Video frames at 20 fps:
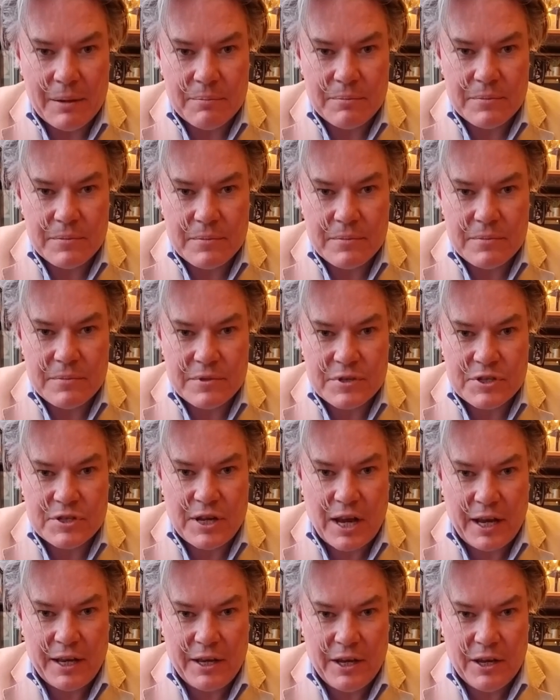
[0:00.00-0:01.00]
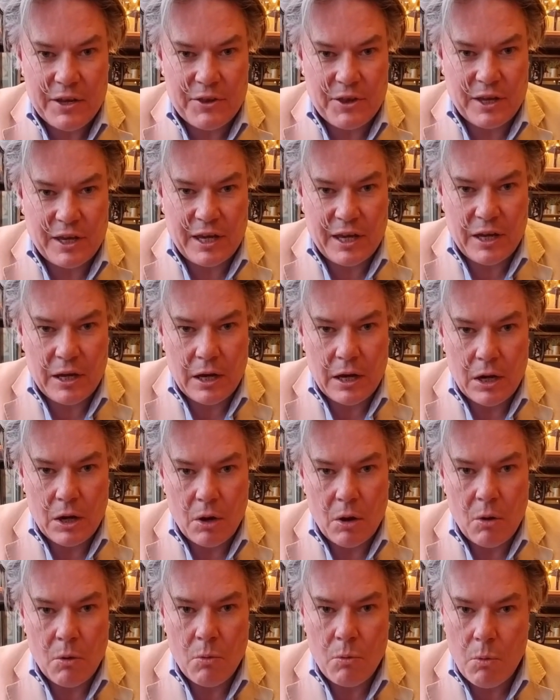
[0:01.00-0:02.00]
I'm sat here thinking,
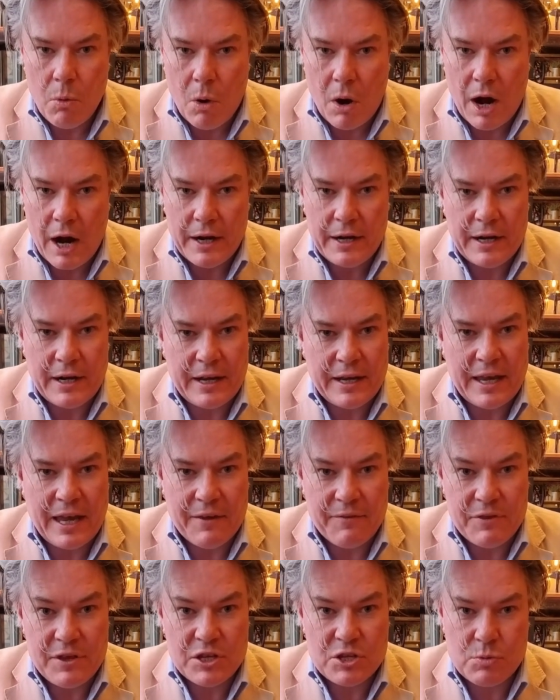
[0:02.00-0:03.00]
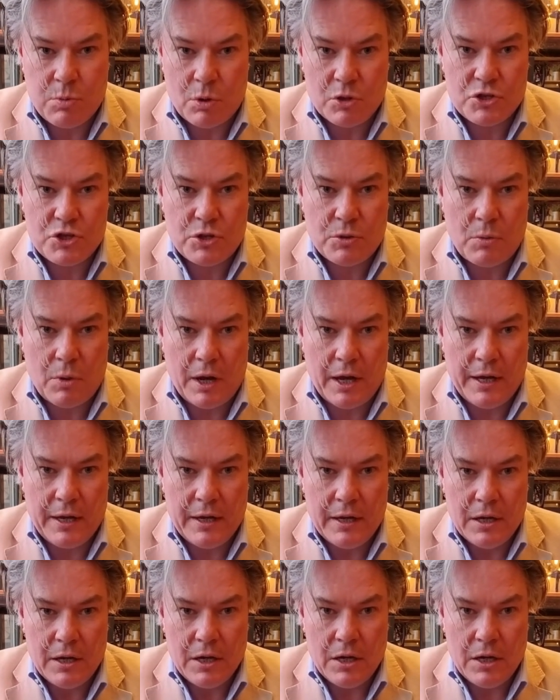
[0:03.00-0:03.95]
why did I give this watch away?